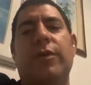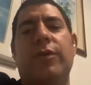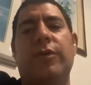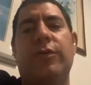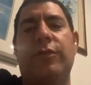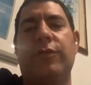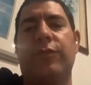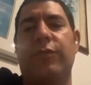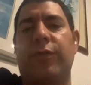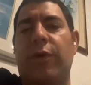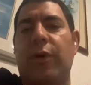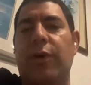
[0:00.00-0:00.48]

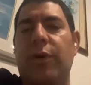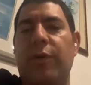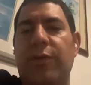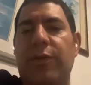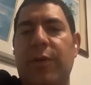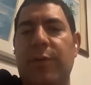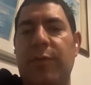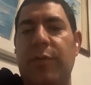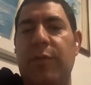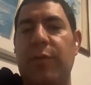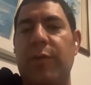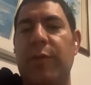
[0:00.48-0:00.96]
So for all of
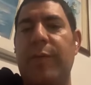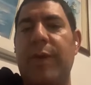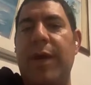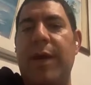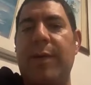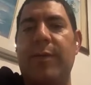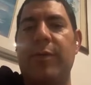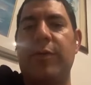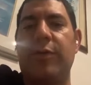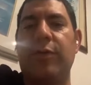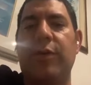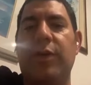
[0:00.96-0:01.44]
them, we will be
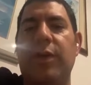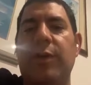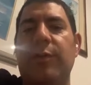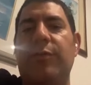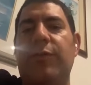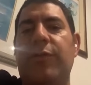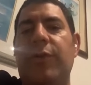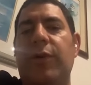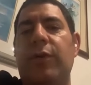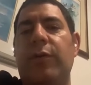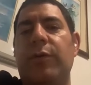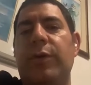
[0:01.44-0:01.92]
able to keep
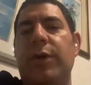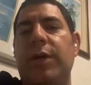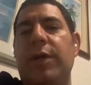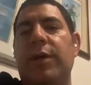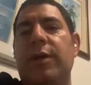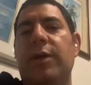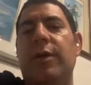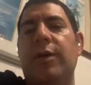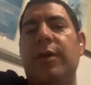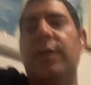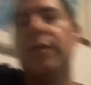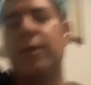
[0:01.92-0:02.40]
following
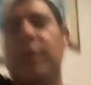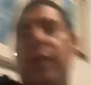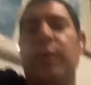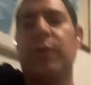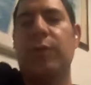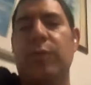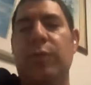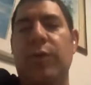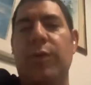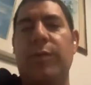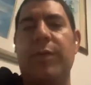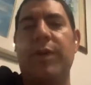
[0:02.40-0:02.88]

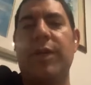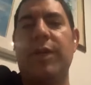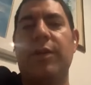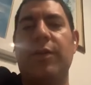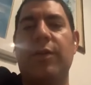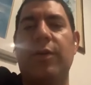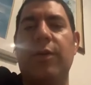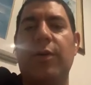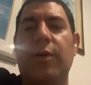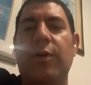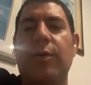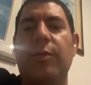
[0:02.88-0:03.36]
women at
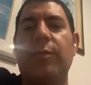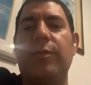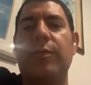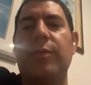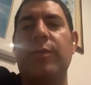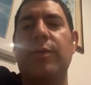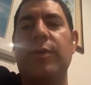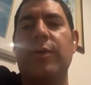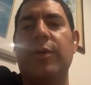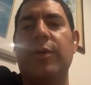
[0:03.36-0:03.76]
home.